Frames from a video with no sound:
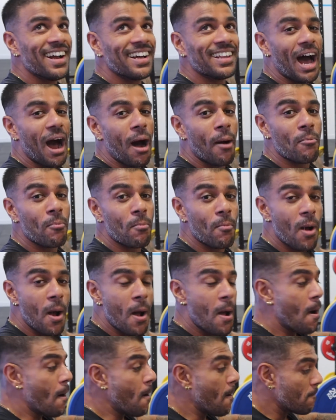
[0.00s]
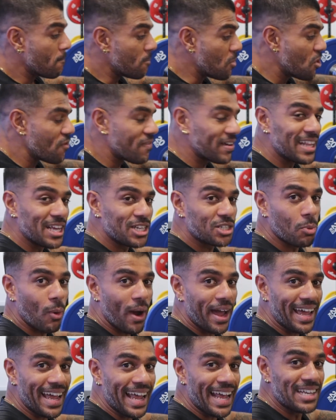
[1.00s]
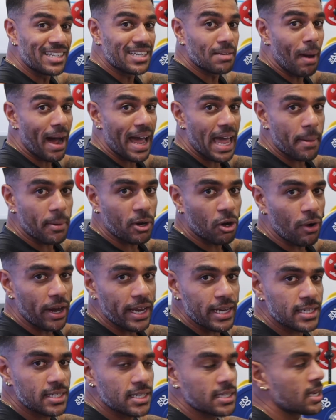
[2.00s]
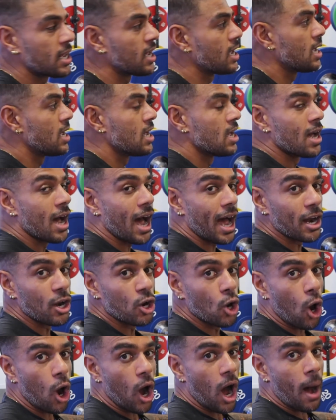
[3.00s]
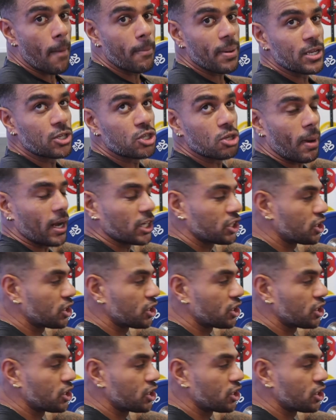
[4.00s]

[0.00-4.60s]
that I'm moving this weight into my hip crease and not up into my